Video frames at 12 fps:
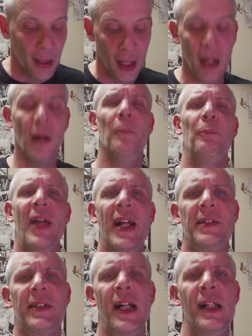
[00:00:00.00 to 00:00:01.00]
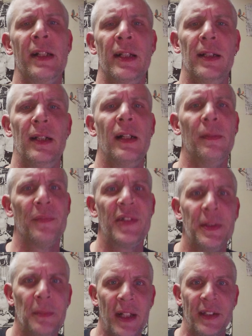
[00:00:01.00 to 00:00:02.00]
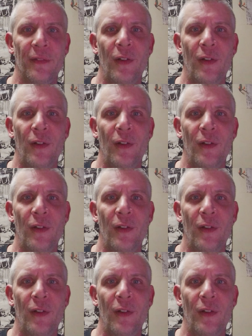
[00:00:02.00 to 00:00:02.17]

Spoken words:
That's kind of seemed like the